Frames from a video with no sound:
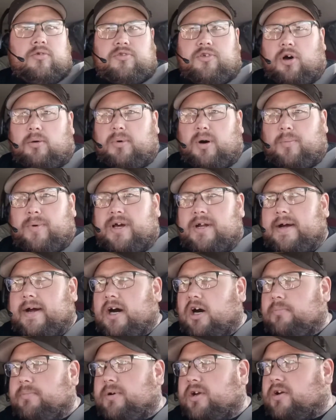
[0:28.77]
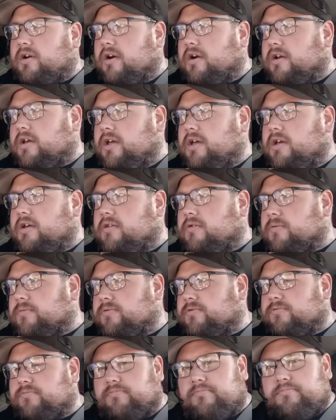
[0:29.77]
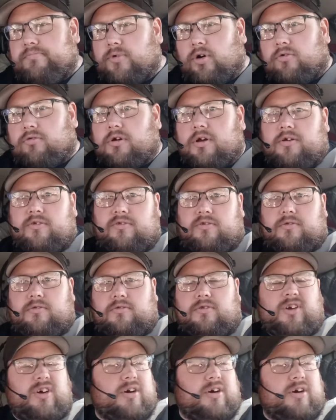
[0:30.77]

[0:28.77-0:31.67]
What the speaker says: still on my way to Albuquerque. There's no reason